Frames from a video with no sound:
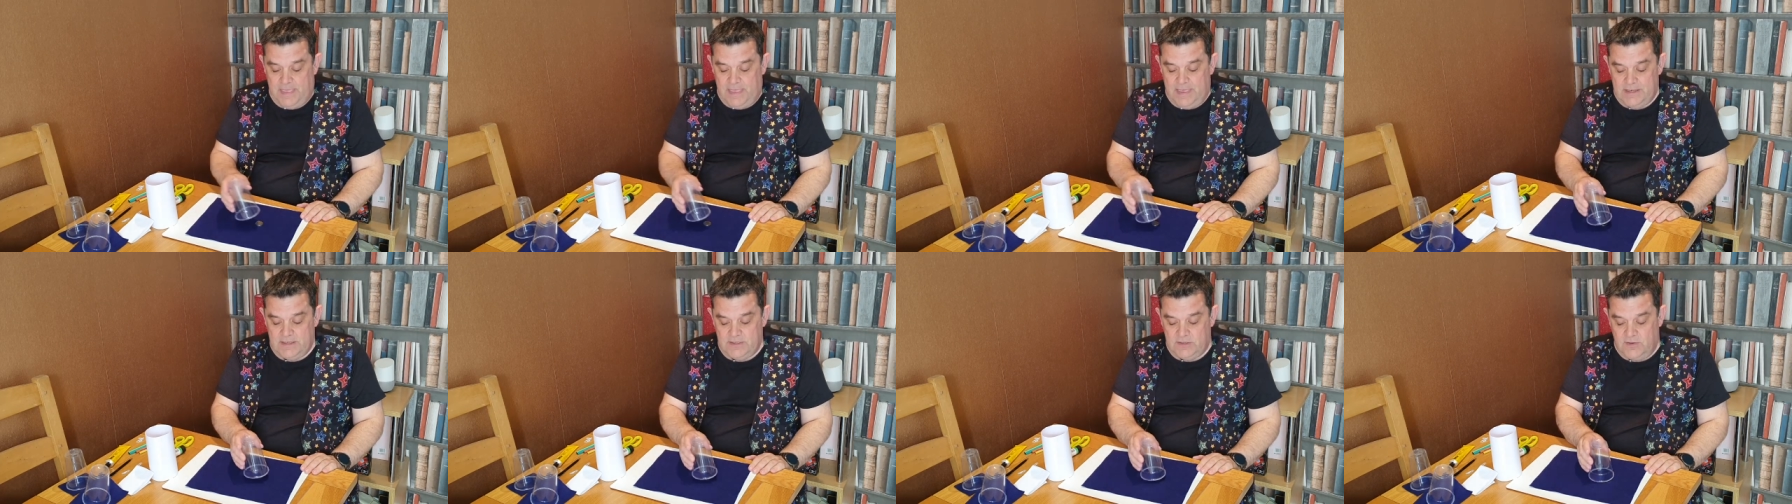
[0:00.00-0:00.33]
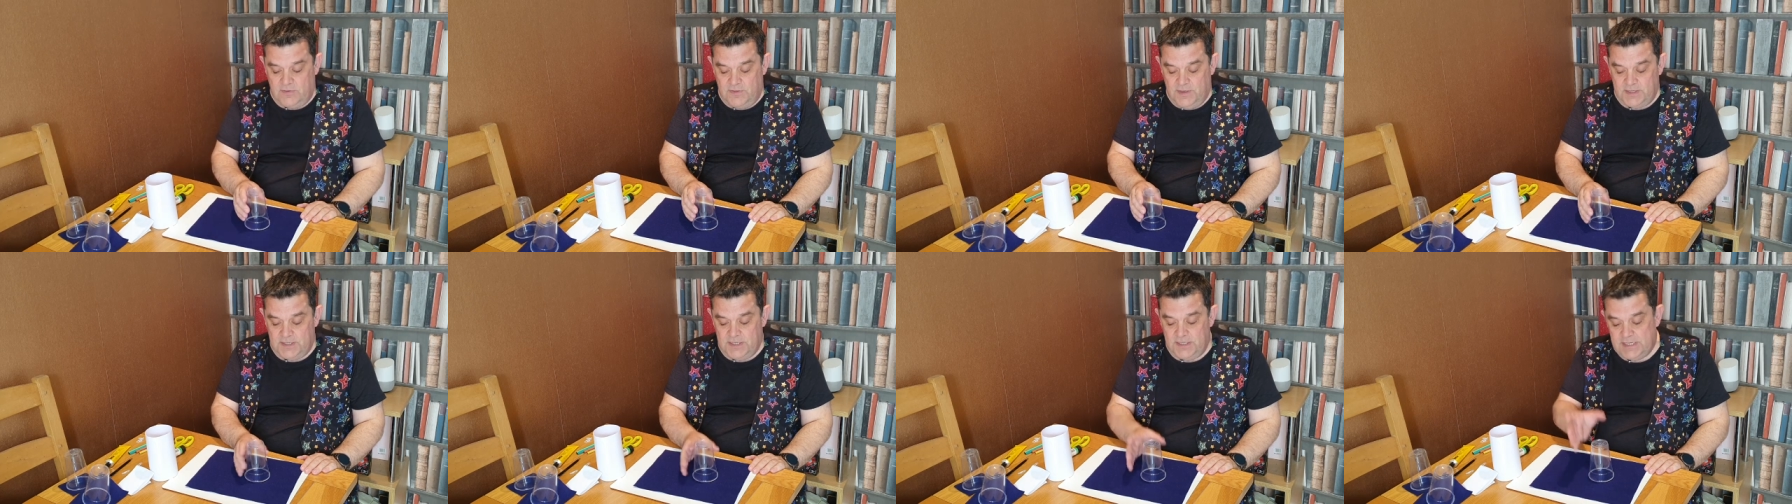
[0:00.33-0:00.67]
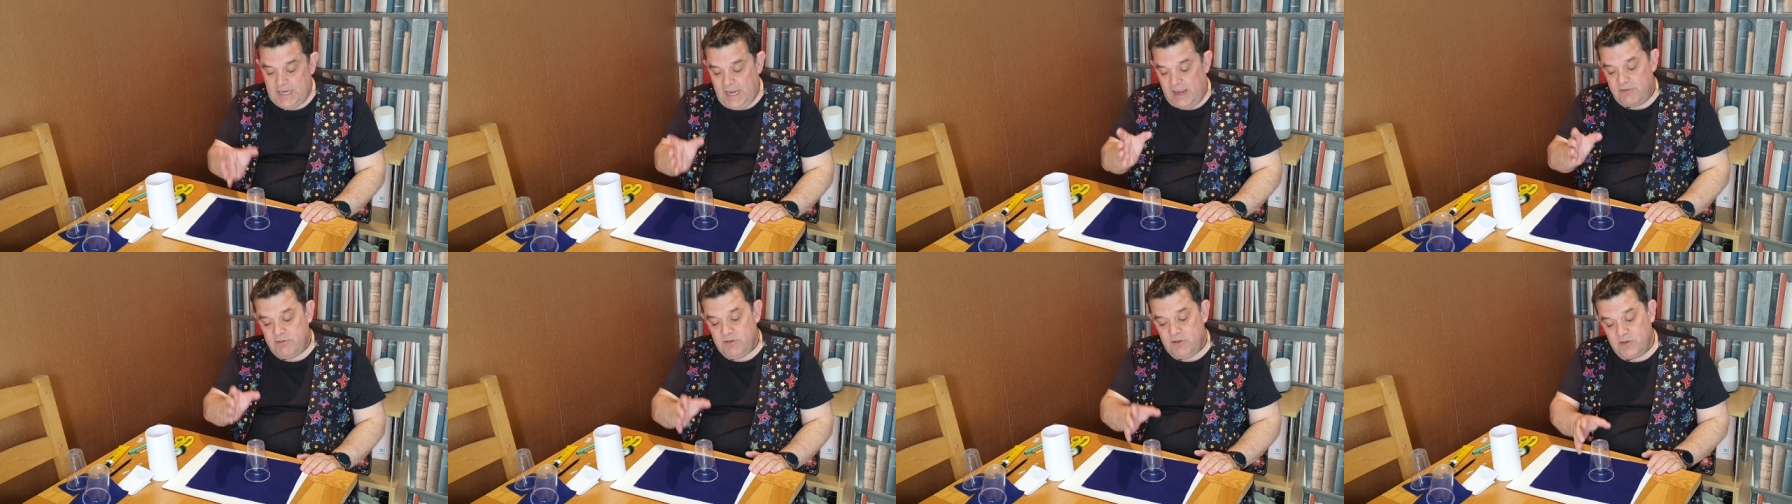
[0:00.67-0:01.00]
So this is
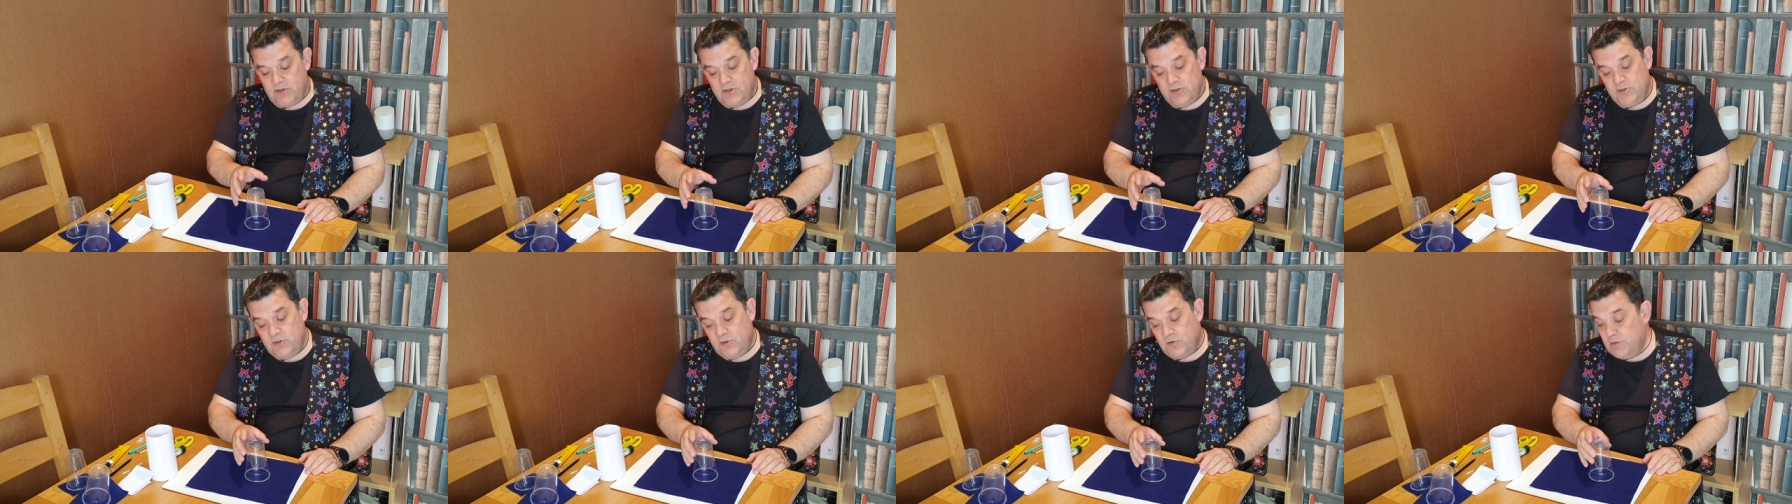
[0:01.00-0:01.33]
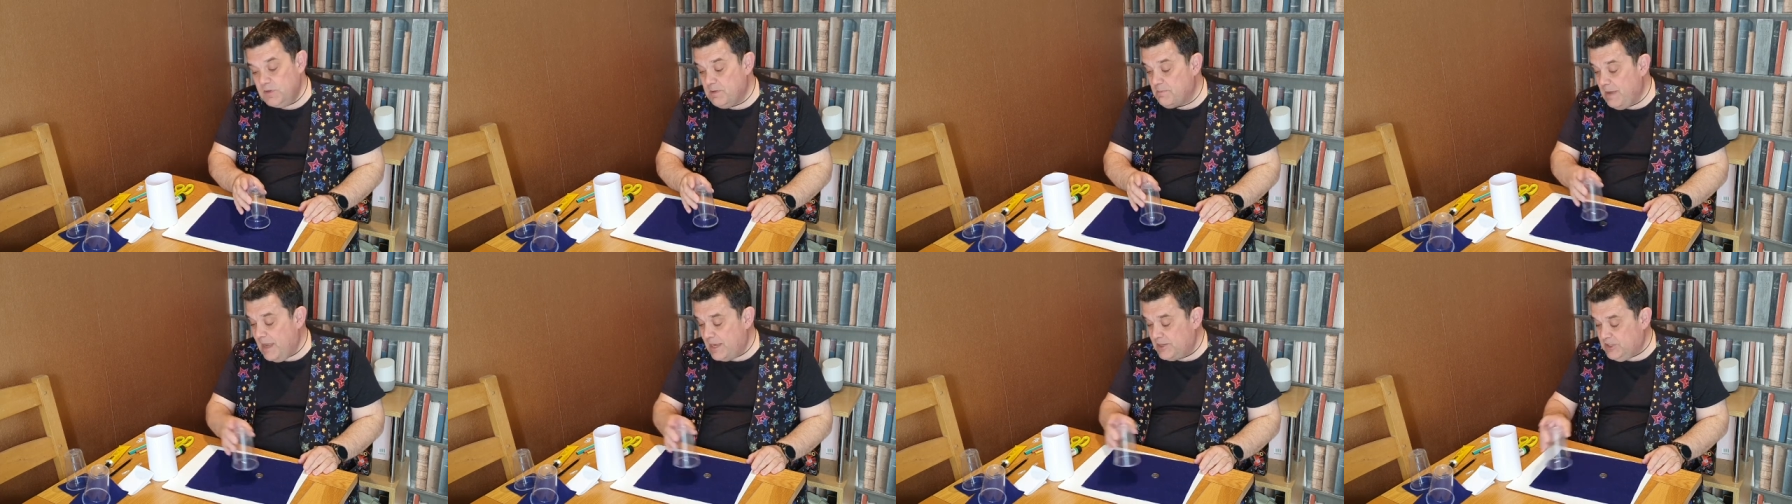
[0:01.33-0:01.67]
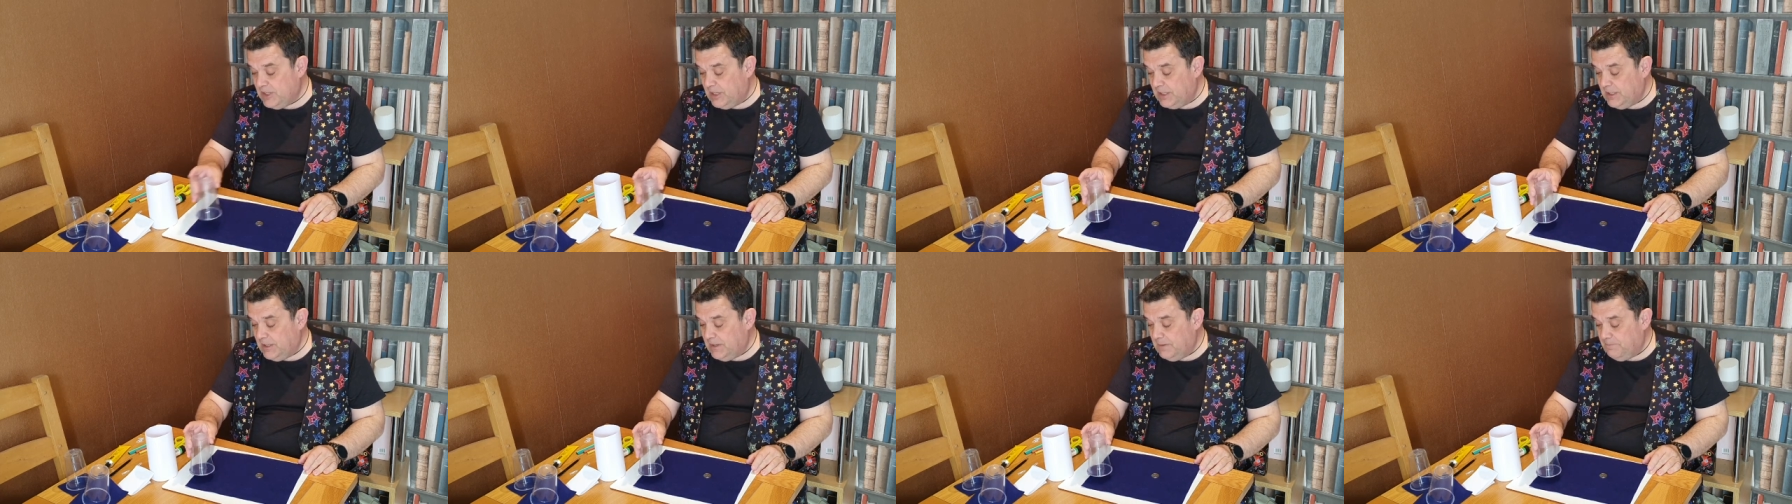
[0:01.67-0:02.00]
how you can do the
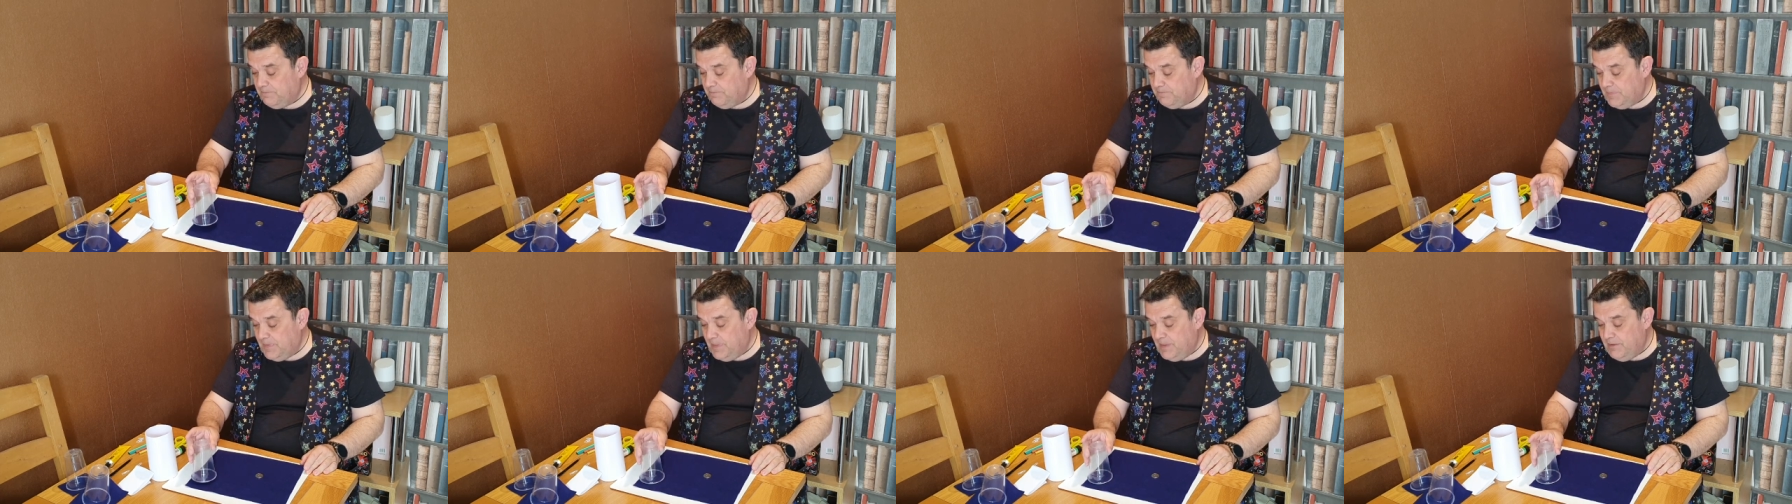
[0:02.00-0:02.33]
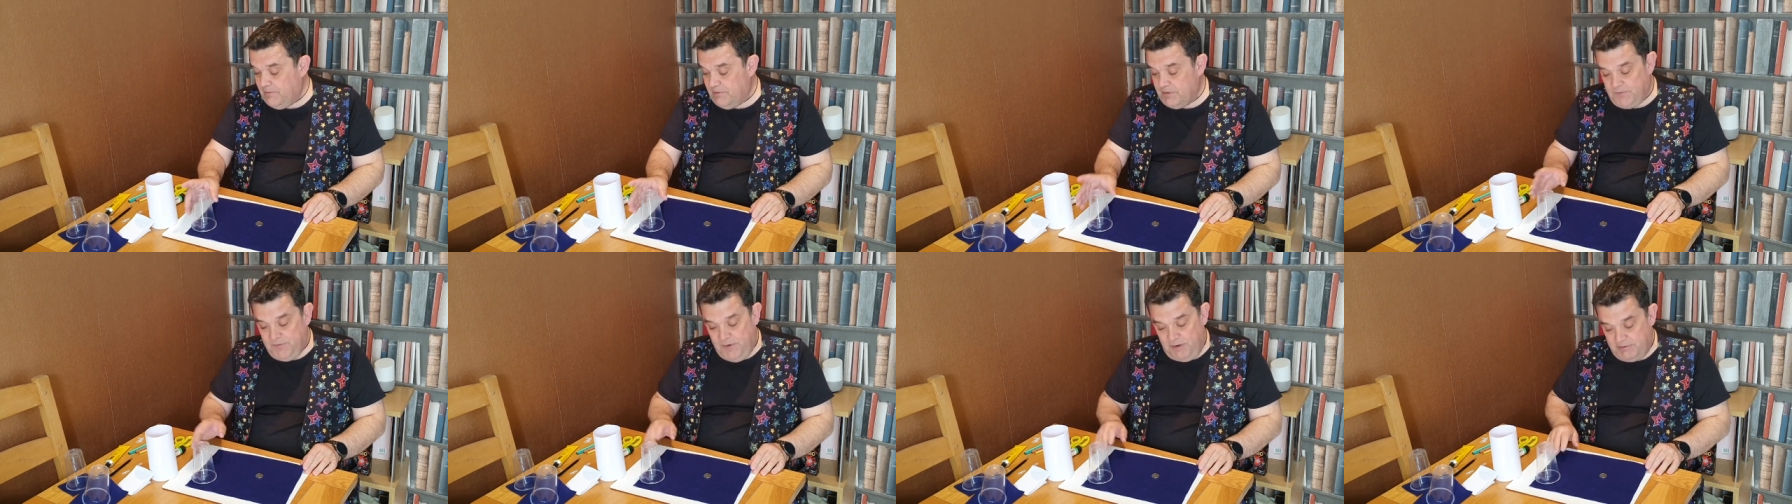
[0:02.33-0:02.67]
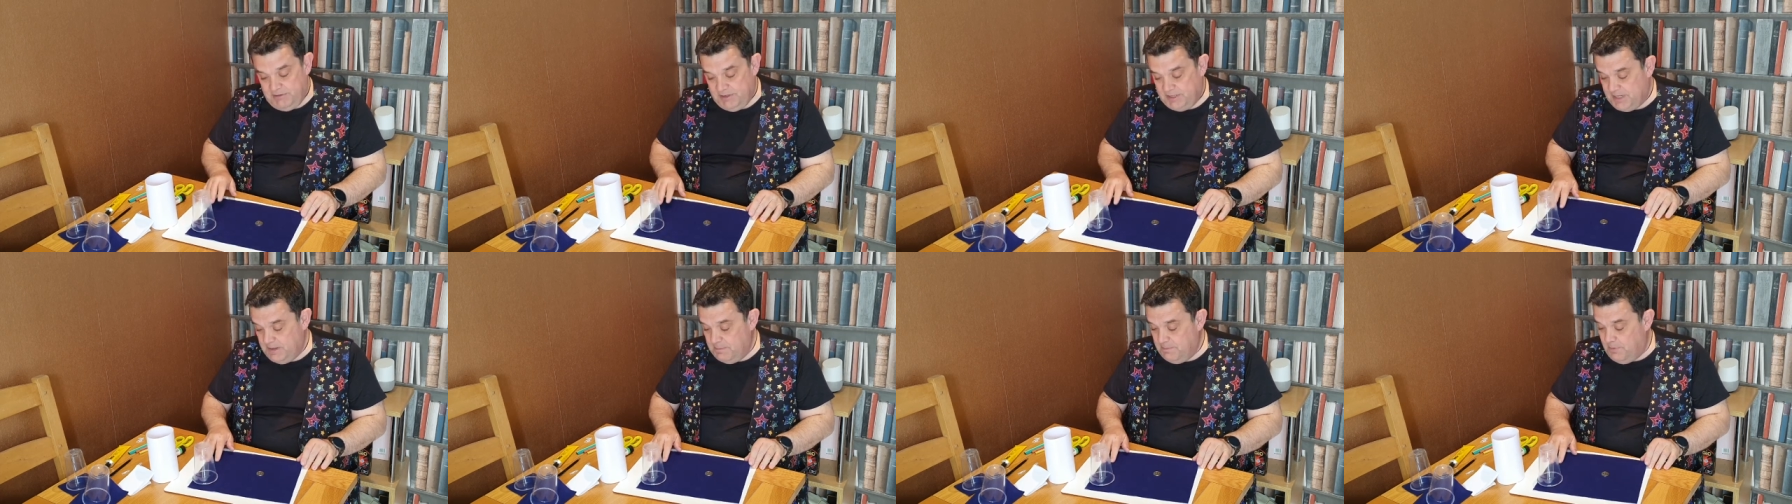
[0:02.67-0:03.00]
magic. It's very
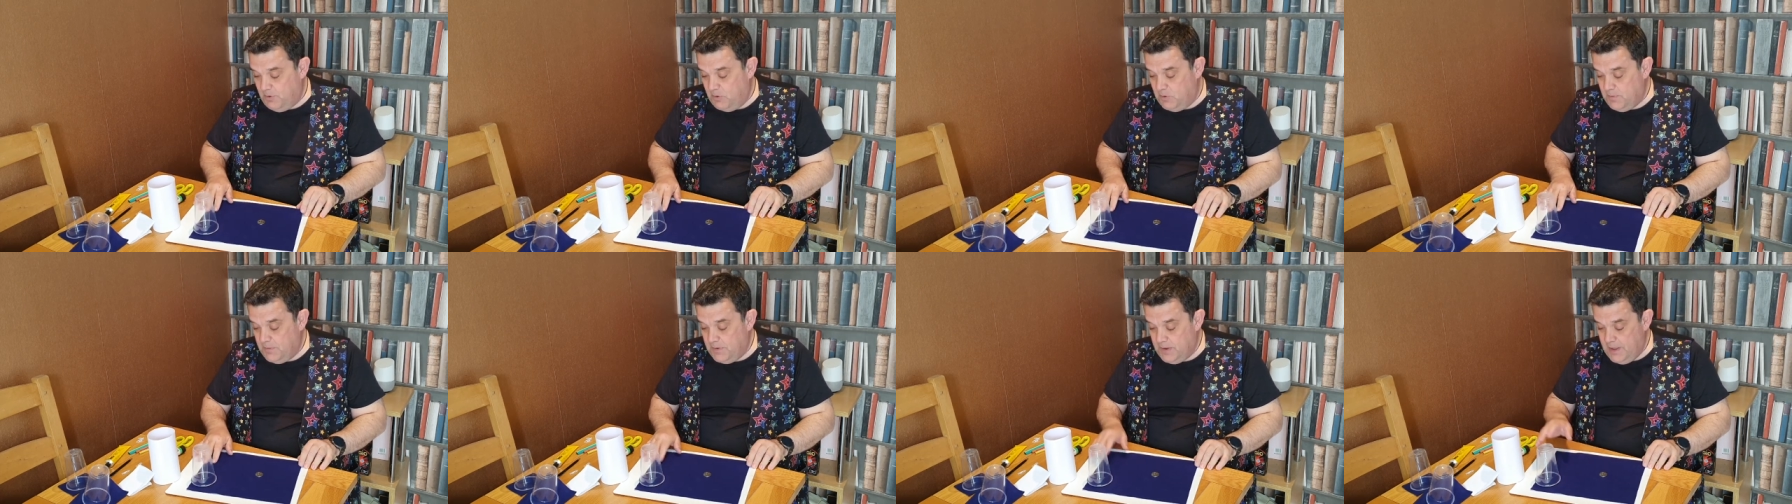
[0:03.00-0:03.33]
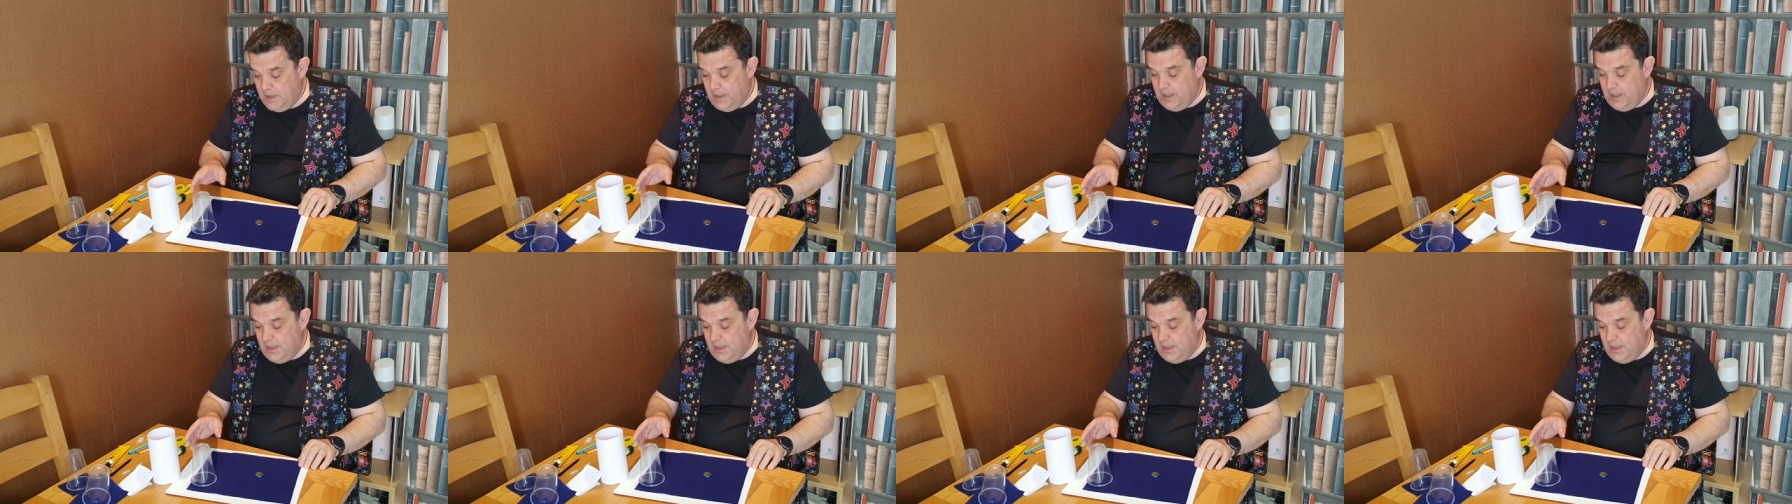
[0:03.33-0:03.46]
simple.